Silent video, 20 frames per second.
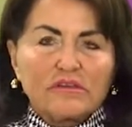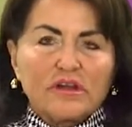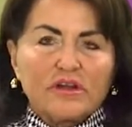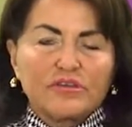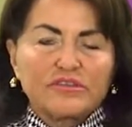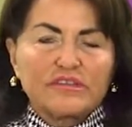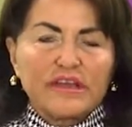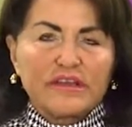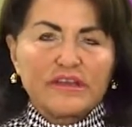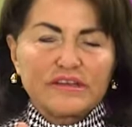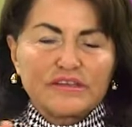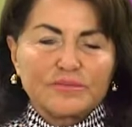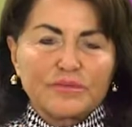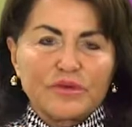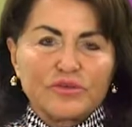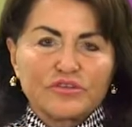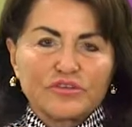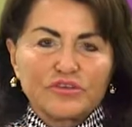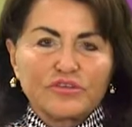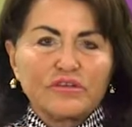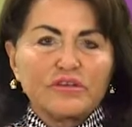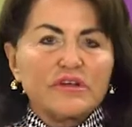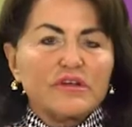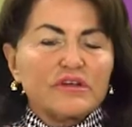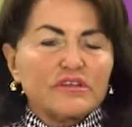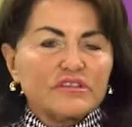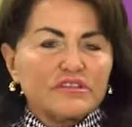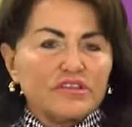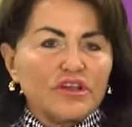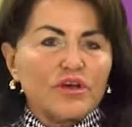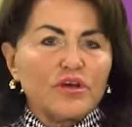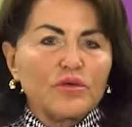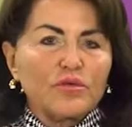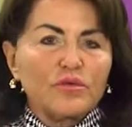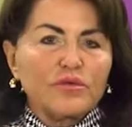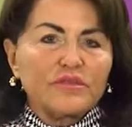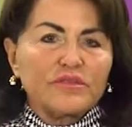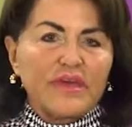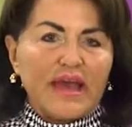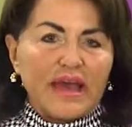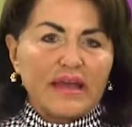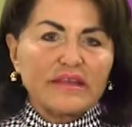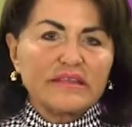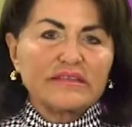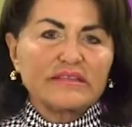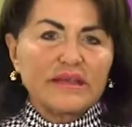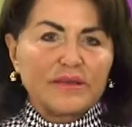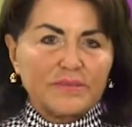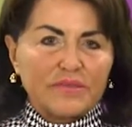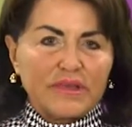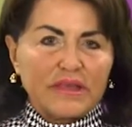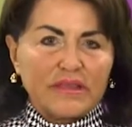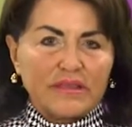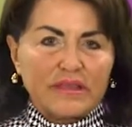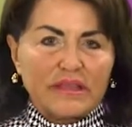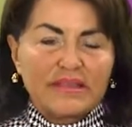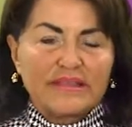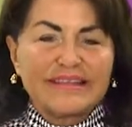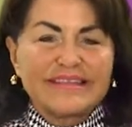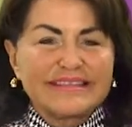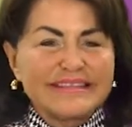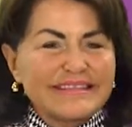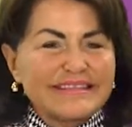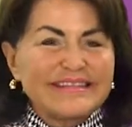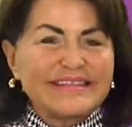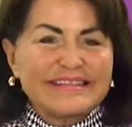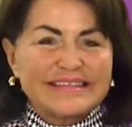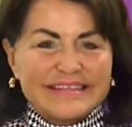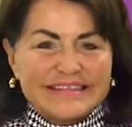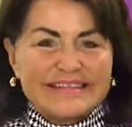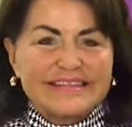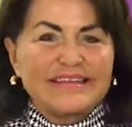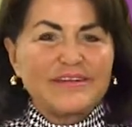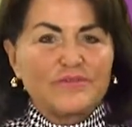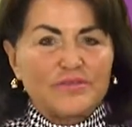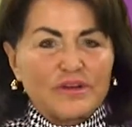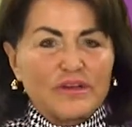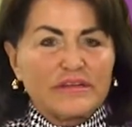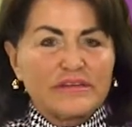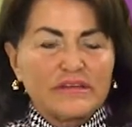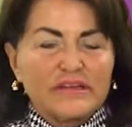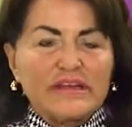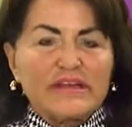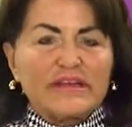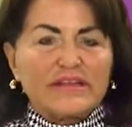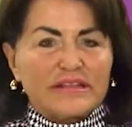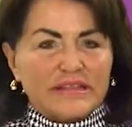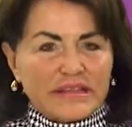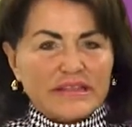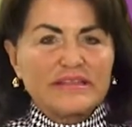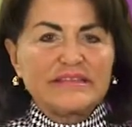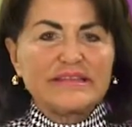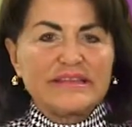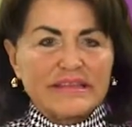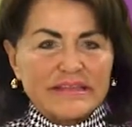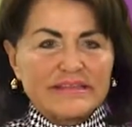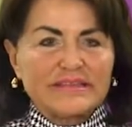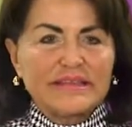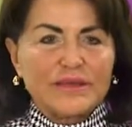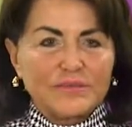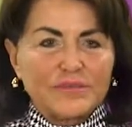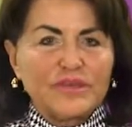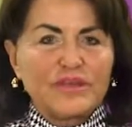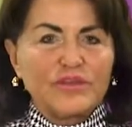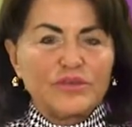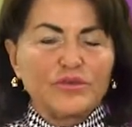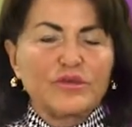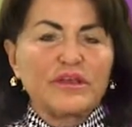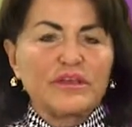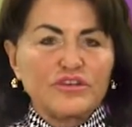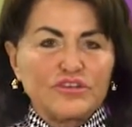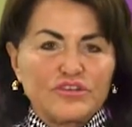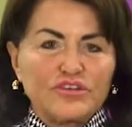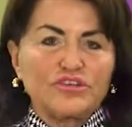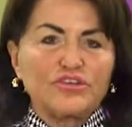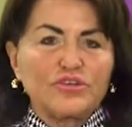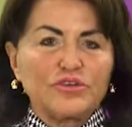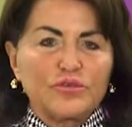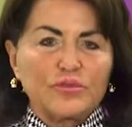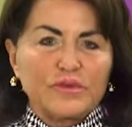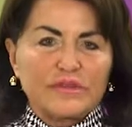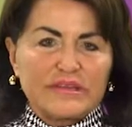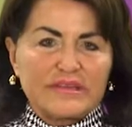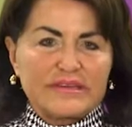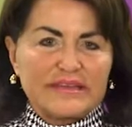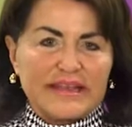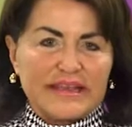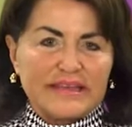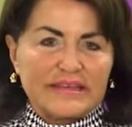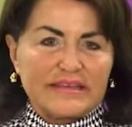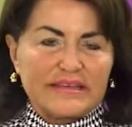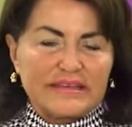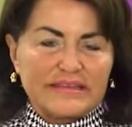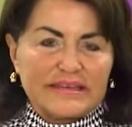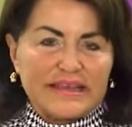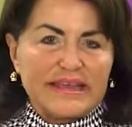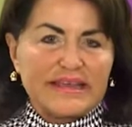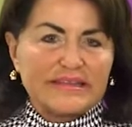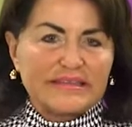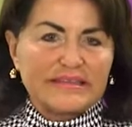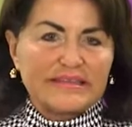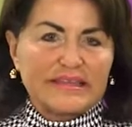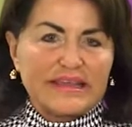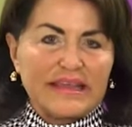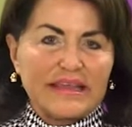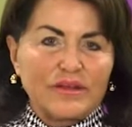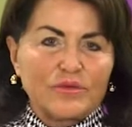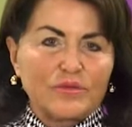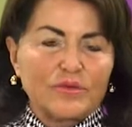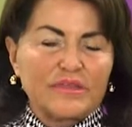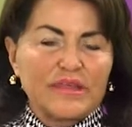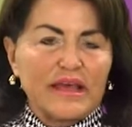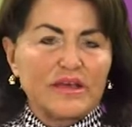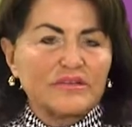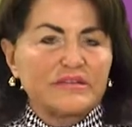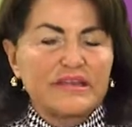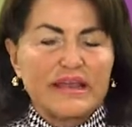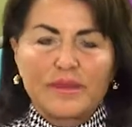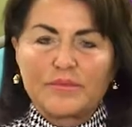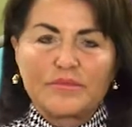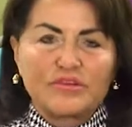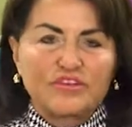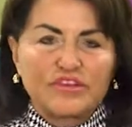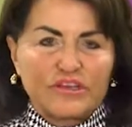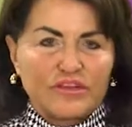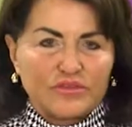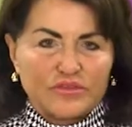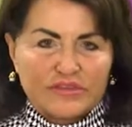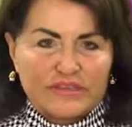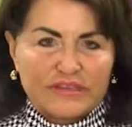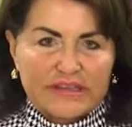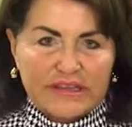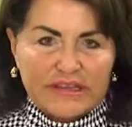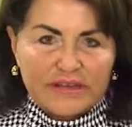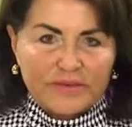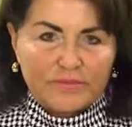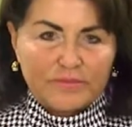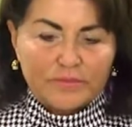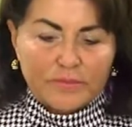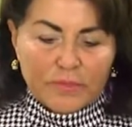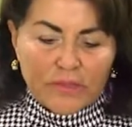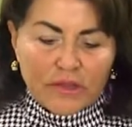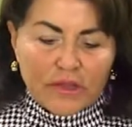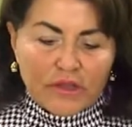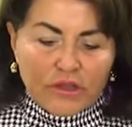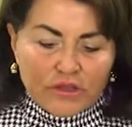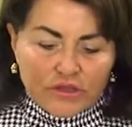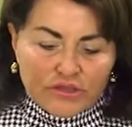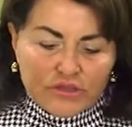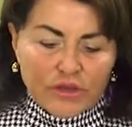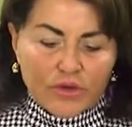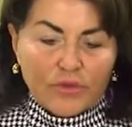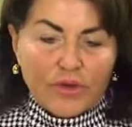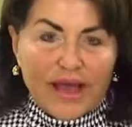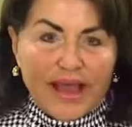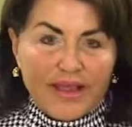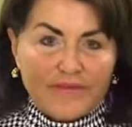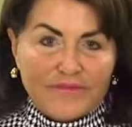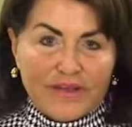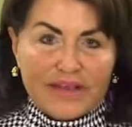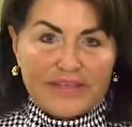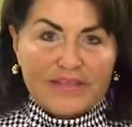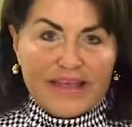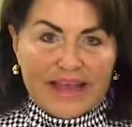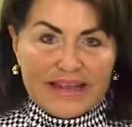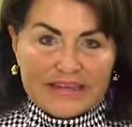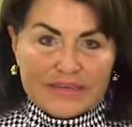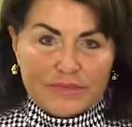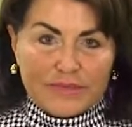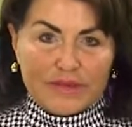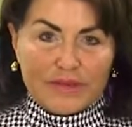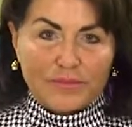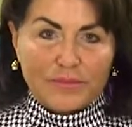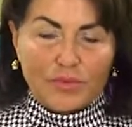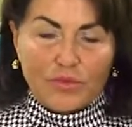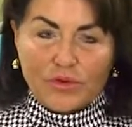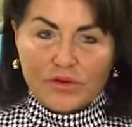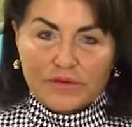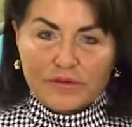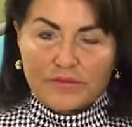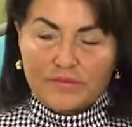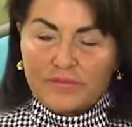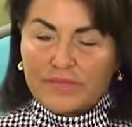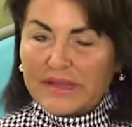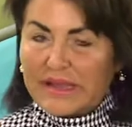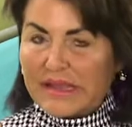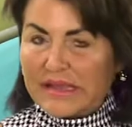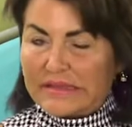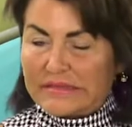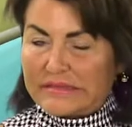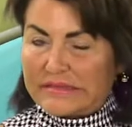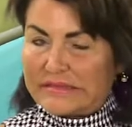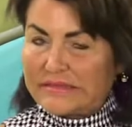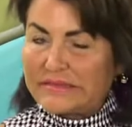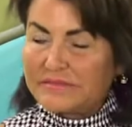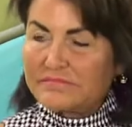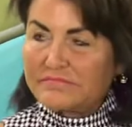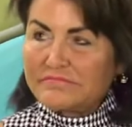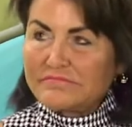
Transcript: or sun exposure. So that is something that this this is different. This is something you can do with a tan tan skin without damaging your skin. So I find that to be important because